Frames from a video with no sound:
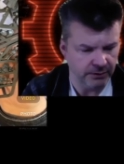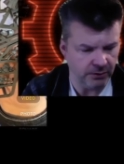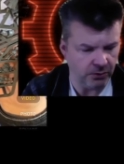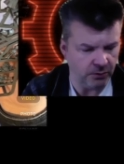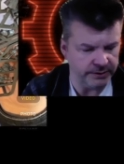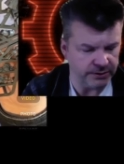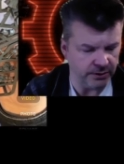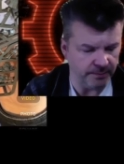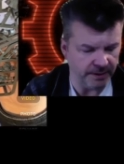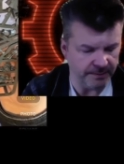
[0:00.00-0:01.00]
Always got to
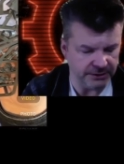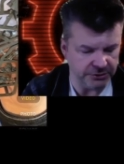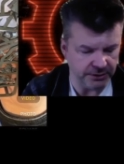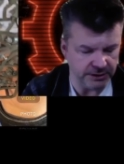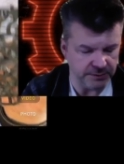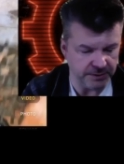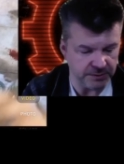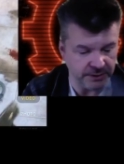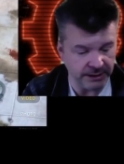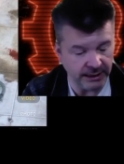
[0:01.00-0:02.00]
be a big shooty Space
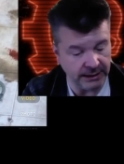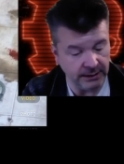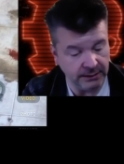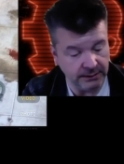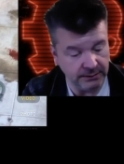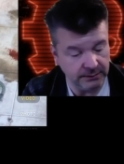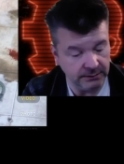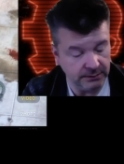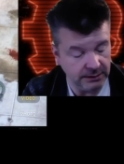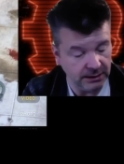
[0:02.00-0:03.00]
Marine head.
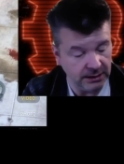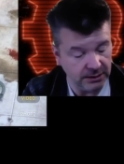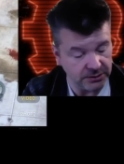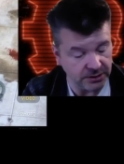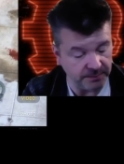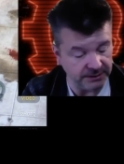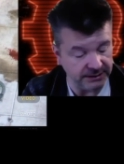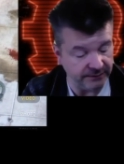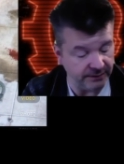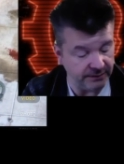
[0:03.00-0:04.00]
There's a couple of
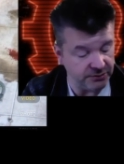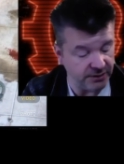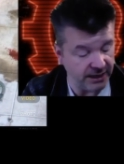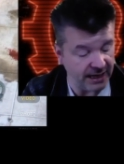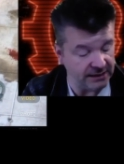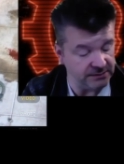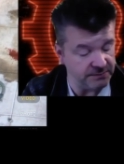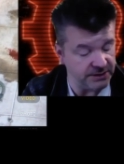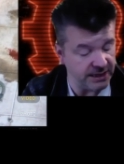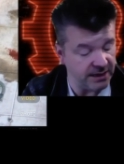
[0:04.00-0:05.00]
different sort of
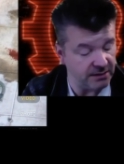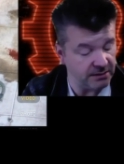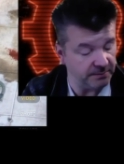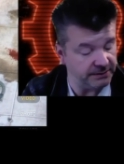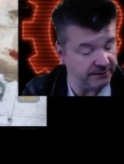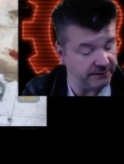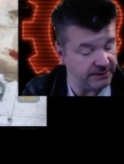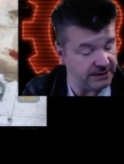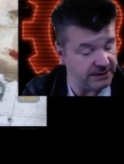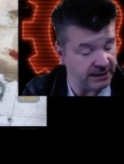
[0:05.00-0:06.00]
helms there, a couple of different
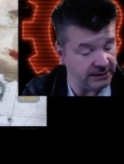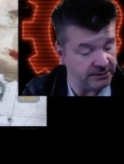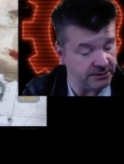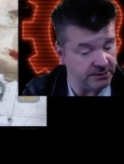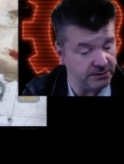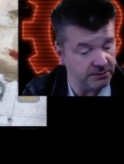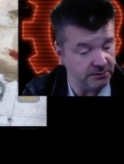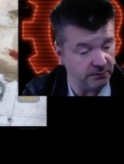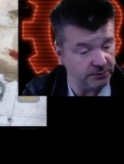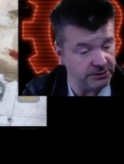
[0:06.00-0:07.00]
designs,
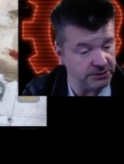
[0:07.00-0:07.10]
which is